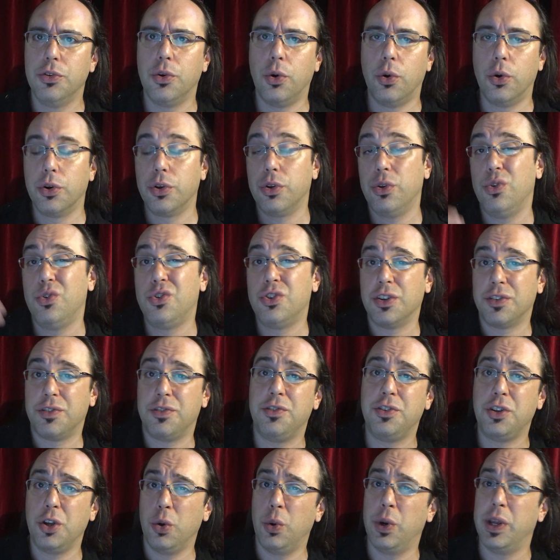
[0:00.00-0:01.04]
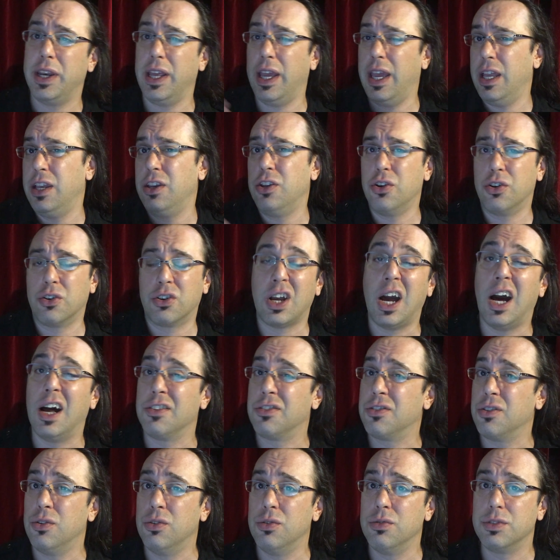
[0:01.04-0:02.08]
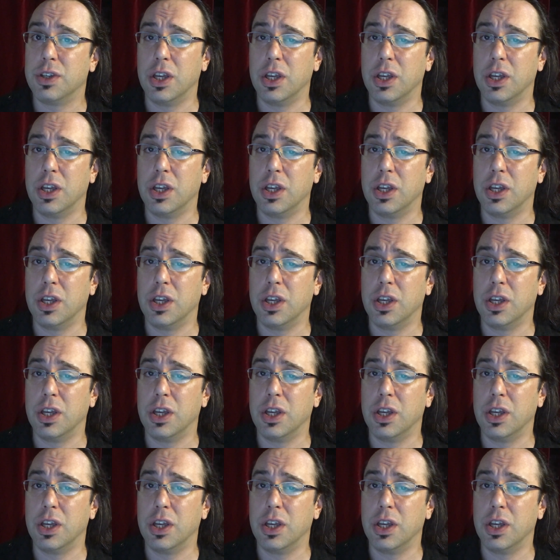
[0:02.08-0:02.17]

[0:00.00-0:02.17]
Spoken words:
or you just do it in your console,